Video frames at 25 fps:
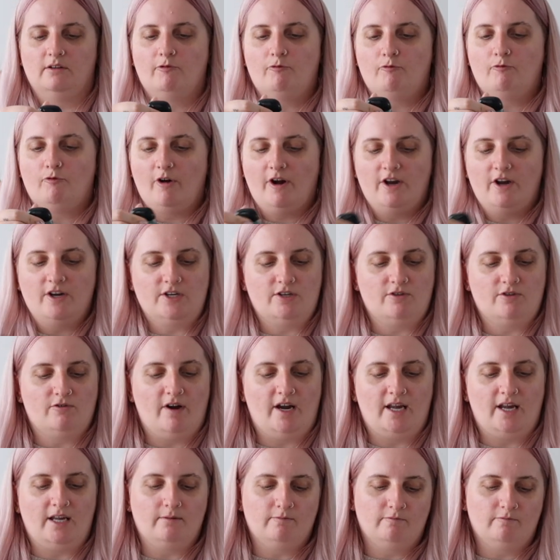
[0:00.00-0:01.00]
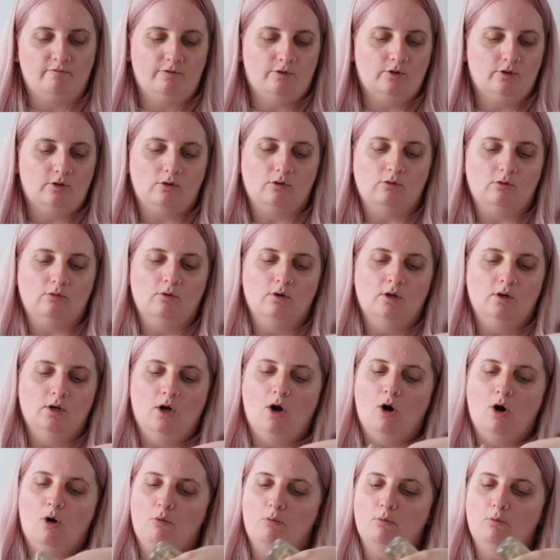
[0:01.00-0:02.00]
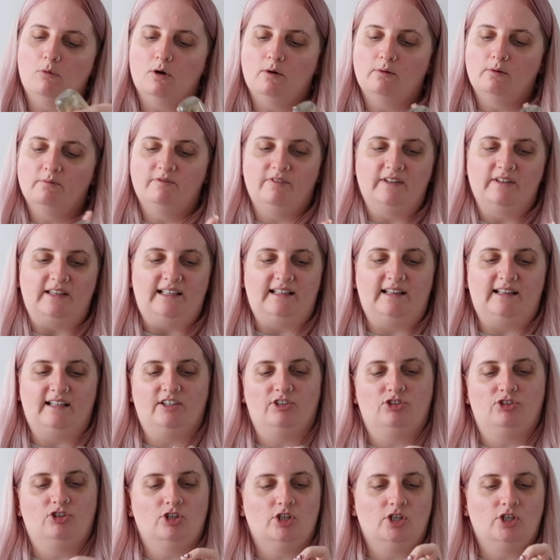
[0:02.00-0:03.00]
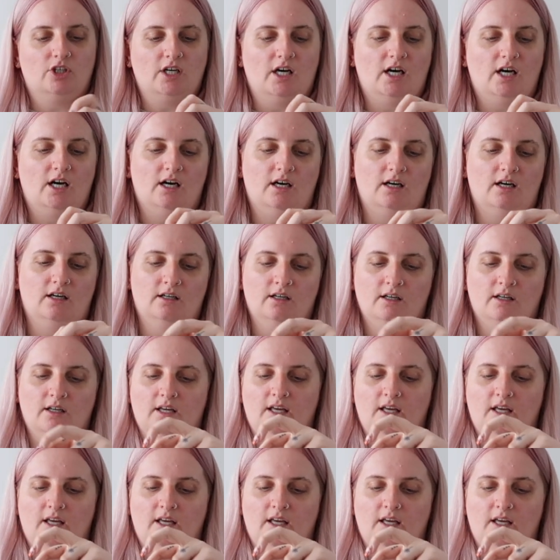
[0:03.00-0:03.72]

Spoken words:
fresh rainfall, warm vanilla sugar,